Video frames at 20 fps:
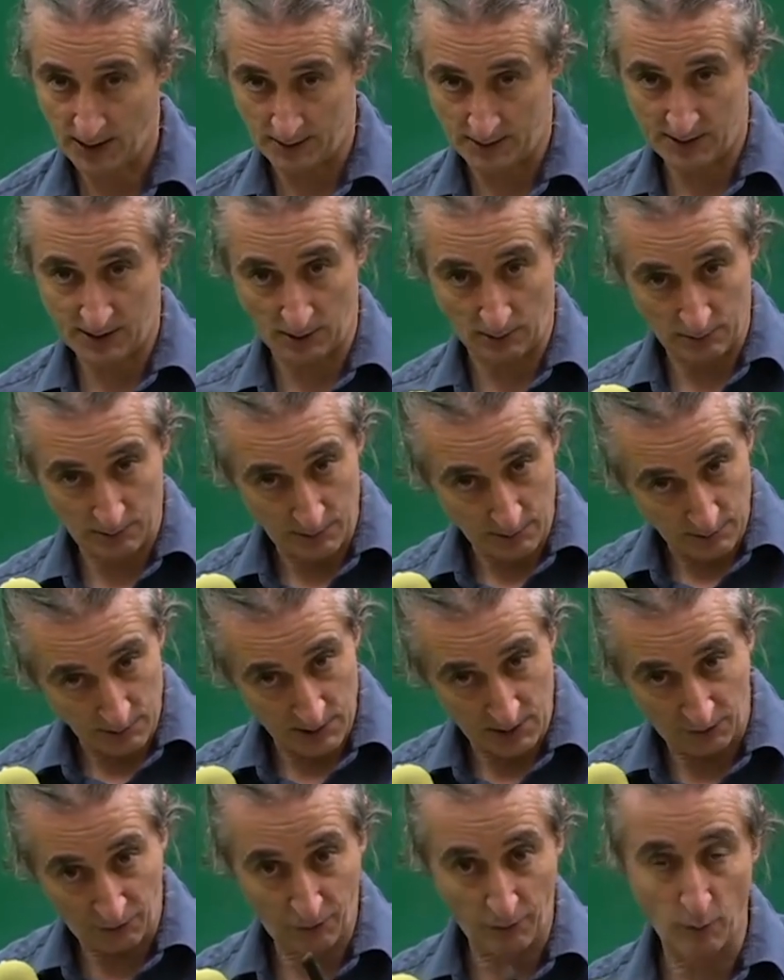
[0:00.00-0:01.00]
So
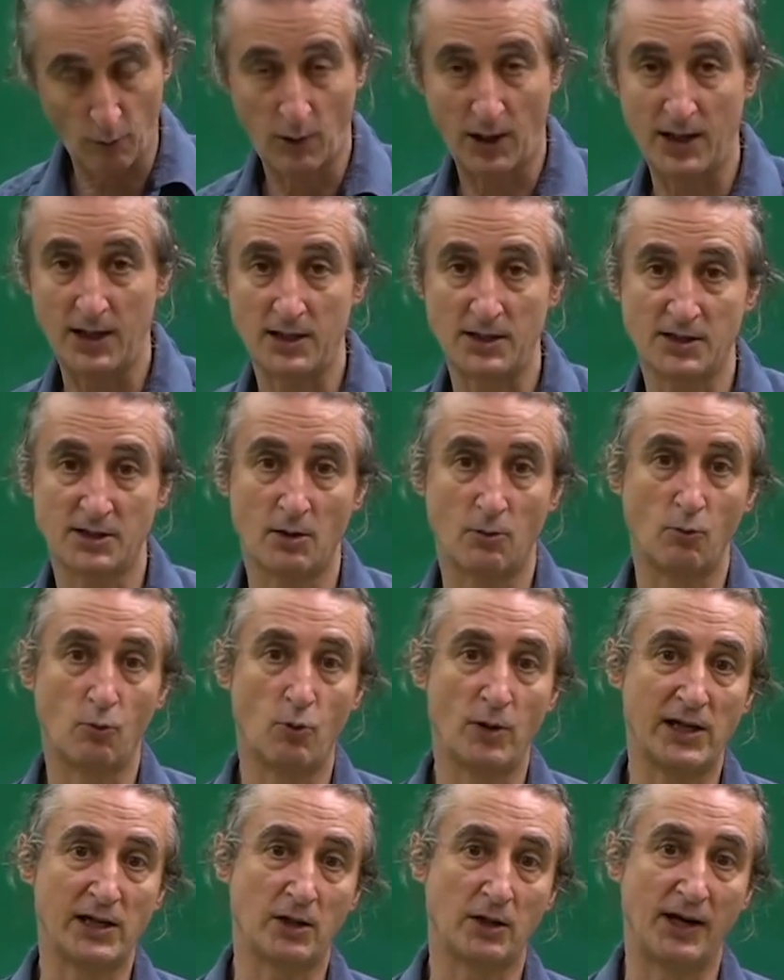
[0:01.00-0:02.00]
different ways that
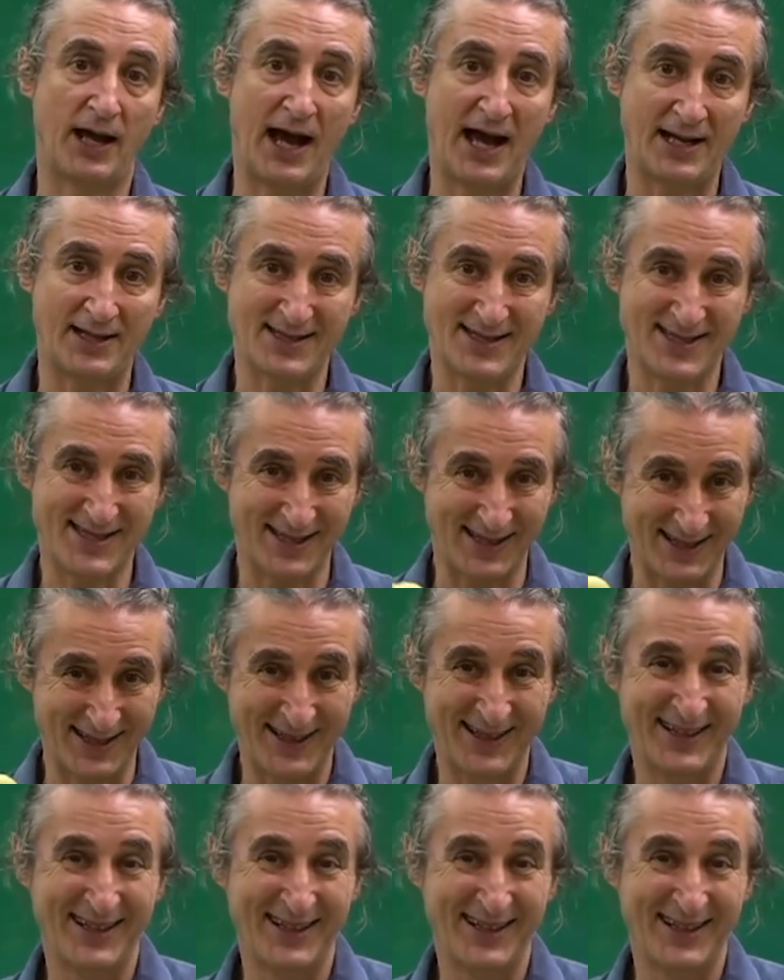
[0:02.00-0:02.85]
we can answer